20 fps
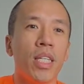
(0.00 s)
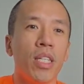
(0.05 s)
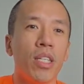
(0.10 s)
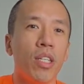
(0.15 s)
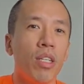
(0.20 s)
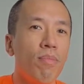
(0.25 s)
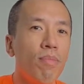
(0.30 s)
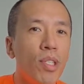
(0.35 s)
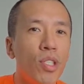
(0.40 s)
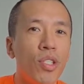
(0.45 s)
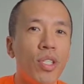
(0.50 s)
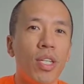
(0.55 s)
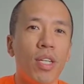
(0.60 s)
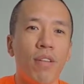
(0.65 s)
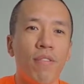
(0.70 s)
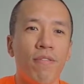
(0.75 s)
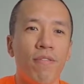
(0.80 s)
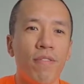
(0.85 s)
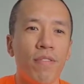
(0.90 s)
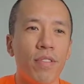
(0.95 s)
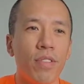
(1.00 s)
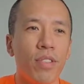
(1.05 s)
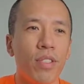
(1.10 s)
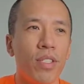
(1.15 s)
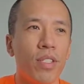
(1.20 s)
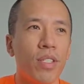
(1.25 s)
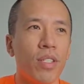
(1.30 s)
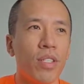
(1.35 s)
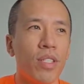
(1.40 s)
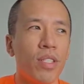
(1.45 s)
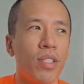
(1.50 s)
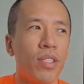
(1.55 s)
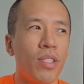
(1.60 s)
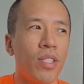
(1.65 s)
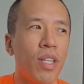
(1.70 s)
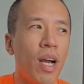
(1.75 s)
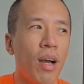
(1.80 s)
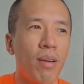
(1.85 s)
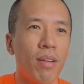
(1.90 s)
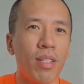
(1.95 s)
Make sure that you're
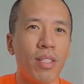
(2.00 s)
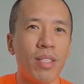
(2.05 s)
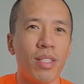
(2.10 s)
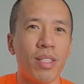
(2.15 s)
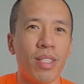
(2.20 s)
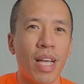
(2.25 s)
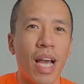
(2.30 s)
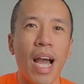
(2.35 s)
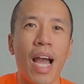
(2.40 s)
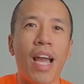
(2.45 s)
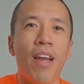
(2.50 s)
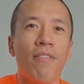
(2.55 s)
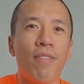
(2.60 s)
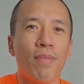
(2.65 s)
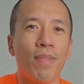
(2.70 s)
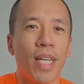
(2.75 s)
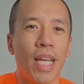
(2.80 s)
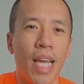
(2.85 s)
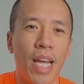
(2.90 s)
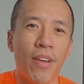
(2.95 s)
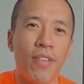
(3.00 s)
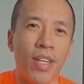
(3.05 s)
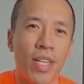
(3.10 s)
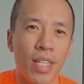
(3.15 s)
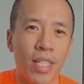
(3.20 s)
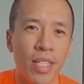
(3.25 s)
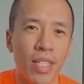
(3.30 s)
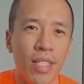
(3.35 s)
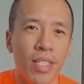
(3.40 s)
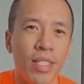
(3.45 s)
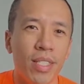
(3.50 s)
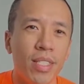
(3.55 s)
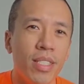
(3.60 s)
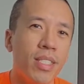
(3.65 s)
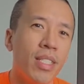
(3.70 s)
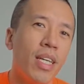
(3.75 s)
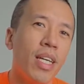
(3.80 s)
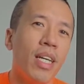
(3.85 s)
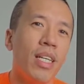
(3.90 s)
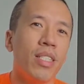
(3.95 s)
not tired from carrying it.
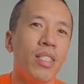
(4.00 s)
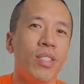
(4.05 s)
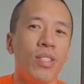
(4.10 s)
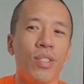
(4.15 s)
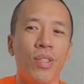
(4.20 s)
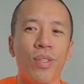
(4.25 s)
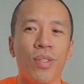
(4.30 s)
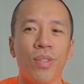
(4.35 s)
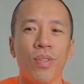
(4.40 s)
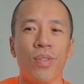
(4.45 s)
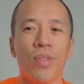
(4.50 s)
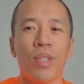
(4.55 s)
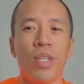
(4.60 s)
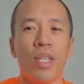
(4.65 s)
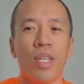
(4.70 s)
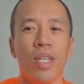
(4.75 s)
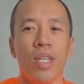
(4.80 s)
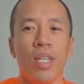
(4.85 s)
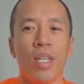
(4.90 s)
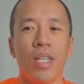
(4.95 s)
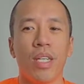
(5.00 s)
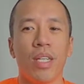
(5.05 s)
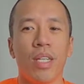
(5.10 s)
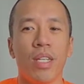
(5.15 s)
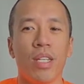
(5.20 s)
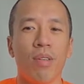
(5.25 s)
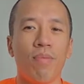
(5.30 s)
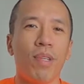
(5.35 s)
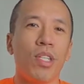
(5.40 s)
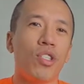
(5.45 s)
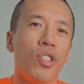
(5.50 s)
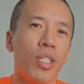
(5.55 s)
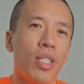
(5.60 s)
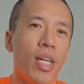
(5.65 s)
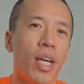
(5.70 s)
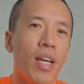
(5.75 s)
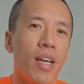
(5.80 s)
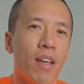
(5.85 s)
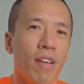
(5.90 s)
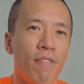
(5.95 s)
And so, make sure
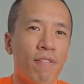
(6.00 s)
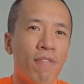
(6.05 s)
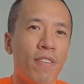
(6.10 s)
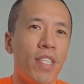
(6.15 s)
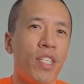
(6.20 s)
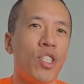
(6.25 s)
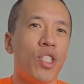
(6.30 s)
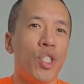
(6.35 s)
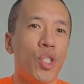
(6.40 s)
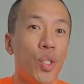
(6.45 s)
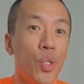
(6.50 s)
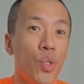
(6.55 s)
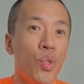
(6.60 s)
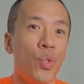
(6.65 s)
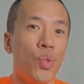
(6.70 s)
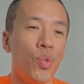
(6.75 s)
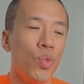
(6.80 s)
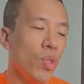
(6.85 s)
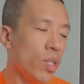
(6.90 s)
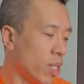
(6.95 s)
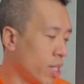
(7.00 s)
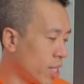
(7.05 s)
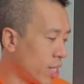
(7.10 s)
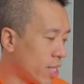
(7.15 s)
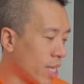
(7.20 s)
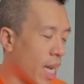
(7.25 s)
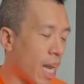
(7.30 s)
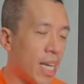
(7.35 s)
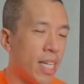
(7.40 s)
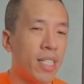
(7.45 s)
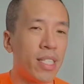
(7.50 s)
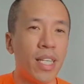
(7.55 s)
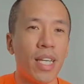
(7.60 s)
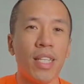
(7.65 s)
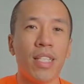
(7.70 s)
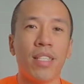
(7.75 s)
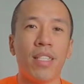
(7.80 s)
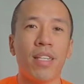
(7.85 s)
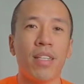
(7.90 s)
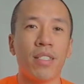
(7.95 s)
that it fits you, the size,
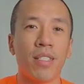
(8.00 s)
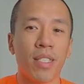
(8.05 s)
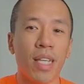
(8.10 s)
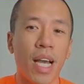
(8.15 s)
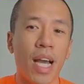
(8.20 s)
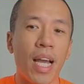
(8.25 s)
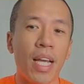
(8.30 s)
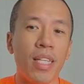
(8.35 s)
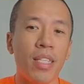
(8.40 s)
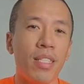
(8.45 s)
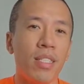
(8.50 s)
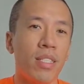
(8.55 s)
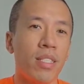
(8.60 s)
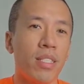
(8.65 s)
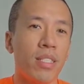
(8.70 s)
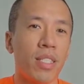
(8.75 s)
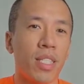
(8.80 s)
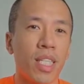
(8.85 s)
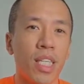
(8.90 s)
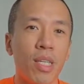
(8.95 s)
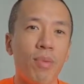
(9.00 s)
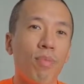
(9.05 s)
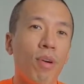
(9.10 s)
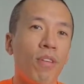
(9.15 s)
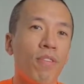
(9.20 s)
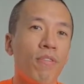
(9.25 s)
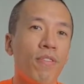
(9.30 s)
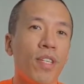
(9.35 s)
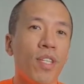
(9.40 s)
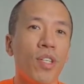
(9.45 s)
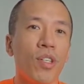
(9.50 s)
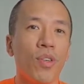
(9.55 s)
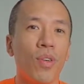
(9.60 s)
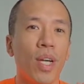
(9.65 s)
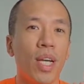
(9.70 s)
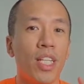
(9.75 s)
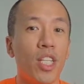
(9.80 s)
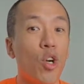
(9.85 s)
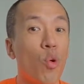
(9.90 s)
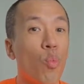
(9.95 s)
the keyboard feel,
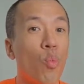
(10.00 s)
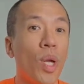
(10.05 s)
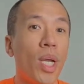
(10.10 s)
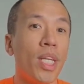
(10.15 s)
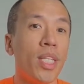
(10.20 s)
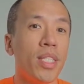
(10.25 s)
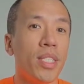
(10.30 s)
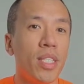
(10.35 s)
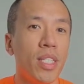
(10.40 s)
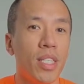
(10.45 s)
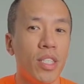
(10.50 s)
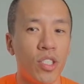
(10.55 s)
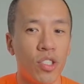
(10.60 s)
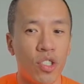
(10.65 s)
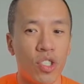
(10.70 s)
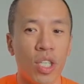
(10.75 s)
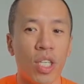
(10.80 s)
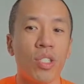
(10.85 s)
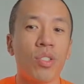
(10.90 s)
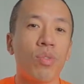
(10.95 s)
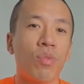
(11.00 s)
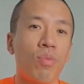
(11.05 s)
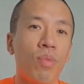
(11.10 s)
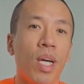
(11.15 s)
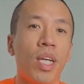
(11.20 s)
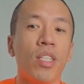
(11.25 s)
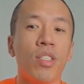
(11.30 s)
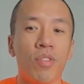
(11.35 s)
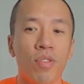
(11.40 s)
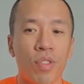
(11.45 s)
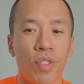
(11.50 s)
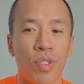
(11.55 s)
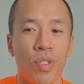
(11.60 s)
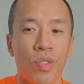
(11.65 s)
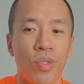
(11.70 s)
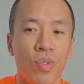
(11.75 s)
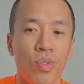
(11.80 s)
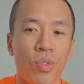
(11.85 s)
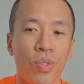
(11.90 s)
and the weight is just right for you.